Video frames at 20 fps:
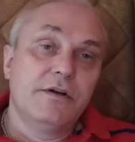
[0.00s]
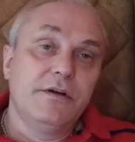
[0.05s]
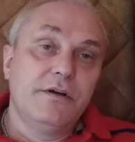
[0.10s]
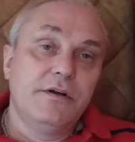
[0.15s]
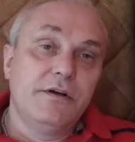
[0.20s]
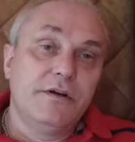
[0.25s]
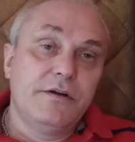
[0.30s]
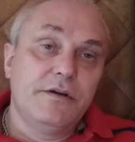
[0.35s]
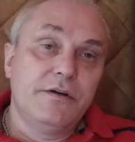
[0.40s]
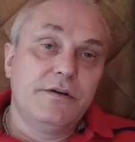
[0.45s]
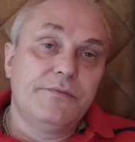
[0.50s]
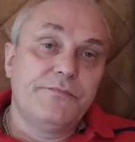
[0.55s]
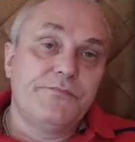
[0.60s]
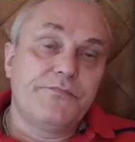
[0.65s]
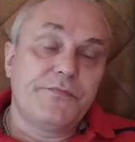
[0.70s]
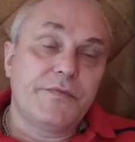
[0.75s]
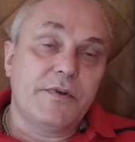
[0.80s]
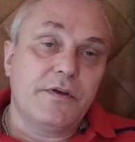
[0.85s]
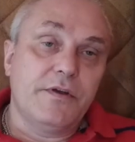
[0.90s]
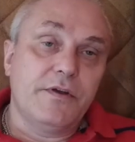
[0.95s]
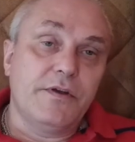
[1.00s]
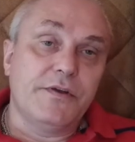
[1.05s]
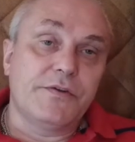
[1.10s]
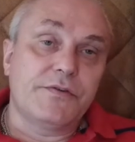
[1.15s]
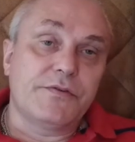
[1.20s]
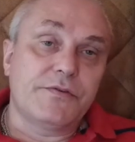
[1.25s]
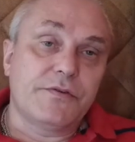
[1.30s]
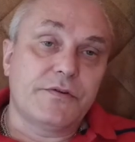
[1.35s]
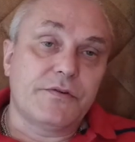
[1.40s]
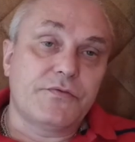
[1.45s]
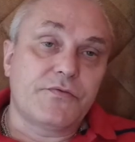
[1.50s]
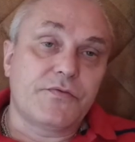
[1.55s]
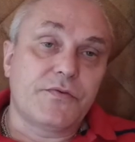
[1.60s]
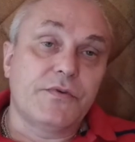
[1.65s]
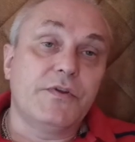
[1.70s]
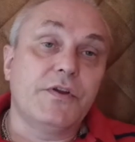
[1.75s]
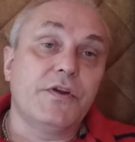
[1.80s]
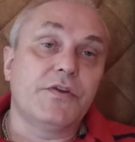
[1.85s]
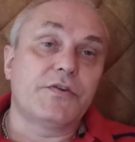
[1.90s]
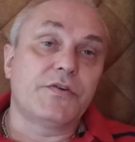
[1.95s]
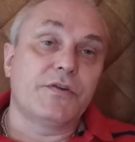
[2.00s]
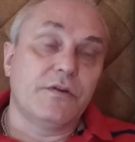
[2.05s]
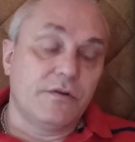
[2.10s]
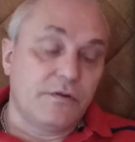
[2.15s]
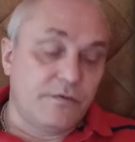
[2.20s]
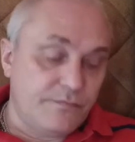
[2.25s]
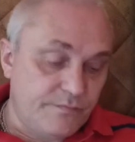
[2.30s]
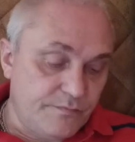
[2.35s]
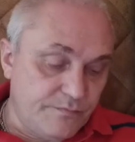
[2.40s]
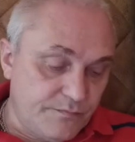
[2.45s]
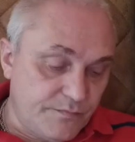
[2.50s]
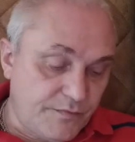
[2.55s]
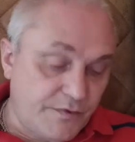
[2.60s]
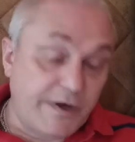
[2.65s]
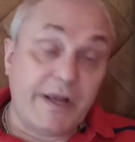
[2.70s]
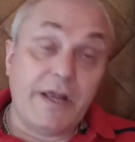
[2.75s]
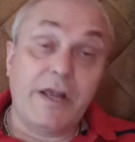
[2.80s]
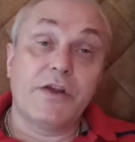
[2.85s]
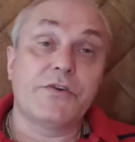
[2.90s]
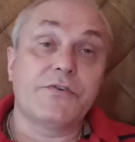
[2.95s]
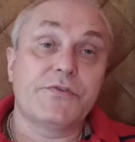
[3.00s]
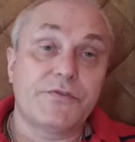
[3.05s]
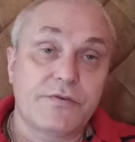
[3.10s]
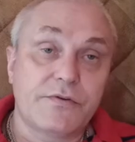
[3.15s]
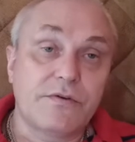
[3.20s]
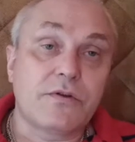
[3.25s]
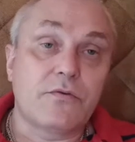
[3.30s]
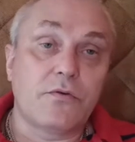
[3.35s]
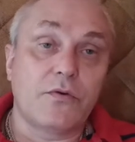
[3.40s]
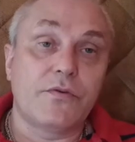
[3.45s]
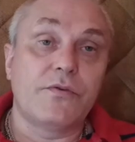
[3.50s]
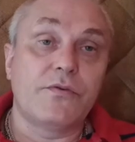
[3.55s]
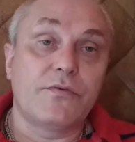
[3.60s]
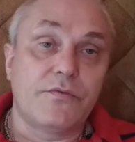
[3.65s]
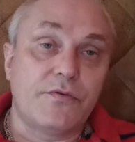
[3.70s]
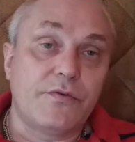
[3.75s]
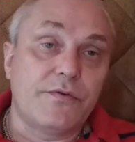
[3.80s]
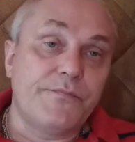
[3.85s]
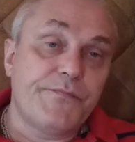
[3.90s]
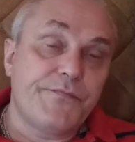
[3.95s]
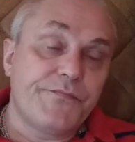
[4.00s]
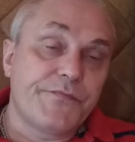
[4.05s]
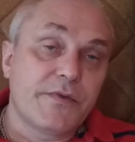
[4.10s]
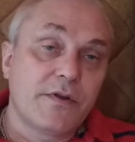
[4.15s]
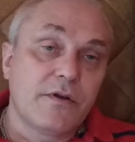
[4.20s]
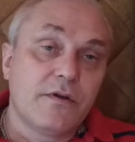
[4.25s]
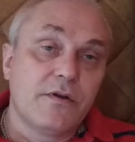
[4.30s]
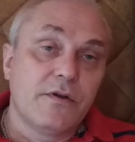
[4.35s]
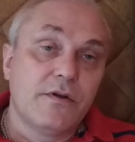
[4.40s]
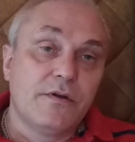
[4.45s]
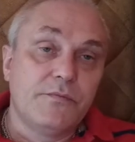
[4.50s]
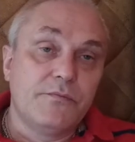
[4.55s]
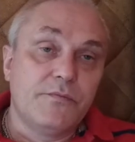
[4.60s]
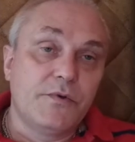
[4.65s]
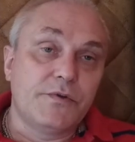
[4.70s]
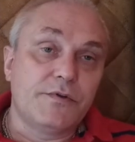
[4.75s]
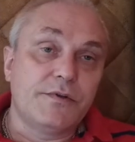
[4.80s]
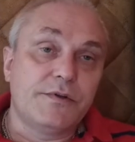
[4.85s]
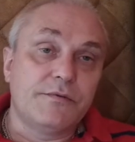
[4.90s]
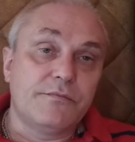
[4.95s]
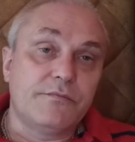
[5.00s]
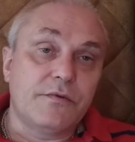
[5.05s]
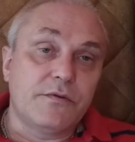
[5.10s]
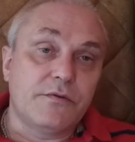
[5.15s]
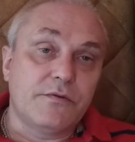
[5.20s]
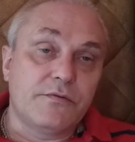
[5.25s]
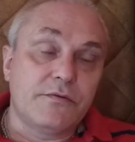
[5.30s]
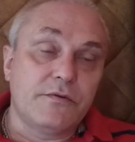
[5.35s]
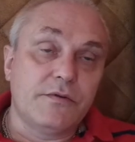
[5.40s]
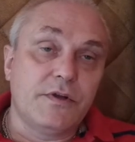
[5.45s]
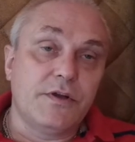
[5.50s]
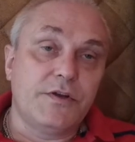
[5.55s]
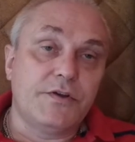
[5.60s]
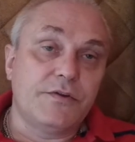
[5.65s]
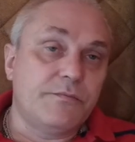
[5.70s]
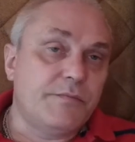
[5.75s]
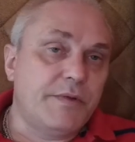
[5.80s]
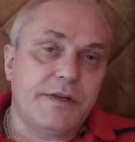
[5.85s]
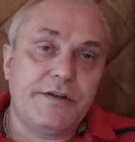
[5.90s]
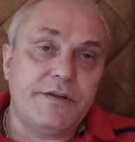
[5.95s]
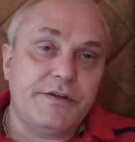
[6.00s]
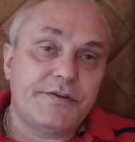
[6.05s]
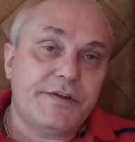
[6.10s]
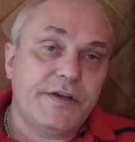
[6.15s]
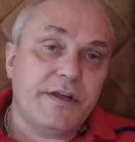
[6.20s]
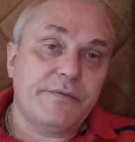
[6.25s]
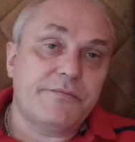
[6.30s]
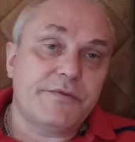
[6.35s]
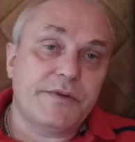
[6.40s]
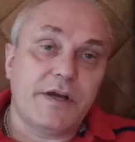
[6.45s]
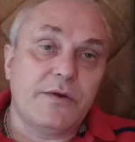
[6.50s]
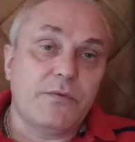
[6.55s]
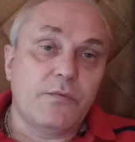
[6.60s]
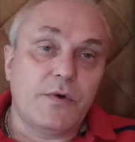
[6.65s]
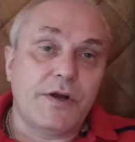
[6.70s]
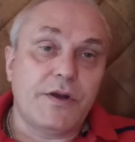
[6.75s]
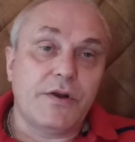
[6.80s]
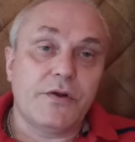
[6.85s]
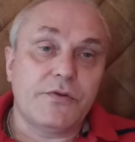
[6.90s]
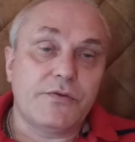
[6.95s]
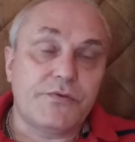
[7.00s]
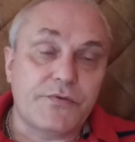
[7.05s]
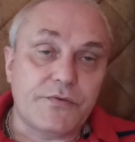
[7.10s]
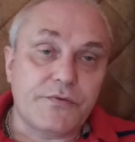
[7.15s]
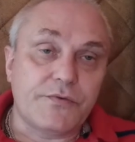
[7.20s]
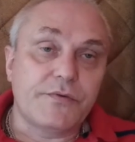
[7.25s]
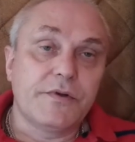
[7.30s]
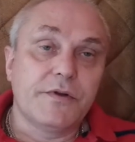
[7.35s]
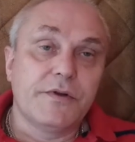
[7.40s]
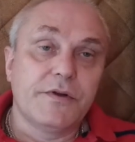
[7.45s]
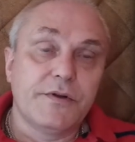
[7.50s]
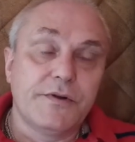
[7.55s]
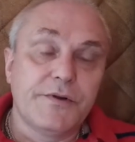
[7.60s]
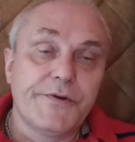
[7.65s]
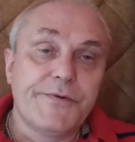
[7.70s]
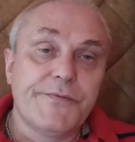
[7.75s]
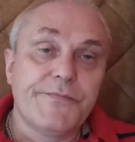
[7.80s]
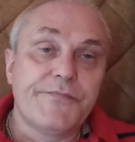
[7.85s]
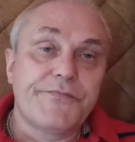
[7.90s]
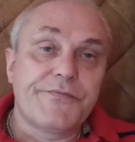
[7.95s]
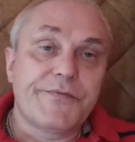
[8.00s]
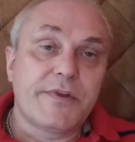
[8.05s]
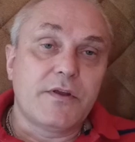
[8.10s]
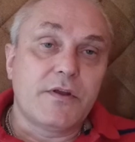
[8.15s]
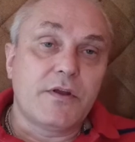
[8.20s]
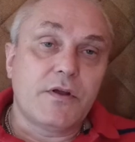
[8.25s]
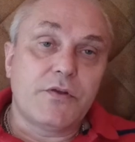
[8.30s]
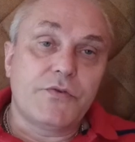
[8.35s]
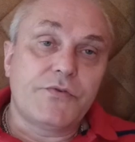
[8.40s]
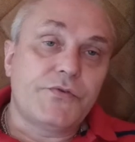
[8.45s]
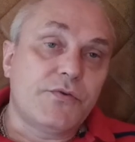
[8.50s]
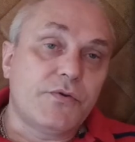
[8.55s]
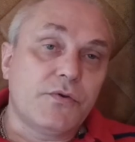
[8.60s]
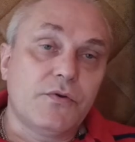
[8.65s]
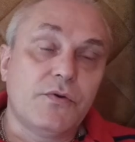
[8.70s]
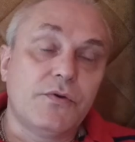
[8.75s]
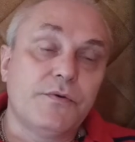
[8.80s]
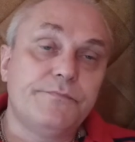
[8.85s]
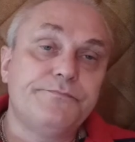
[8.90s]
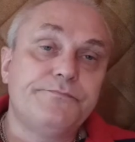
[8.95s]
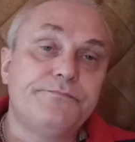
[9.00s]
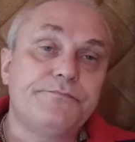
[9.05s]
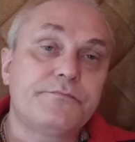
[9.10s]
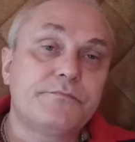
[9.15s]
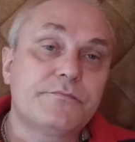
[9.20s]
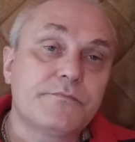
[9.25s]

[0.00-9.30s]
his traditional prayers according to the Muslim religion. But at the same time, why not to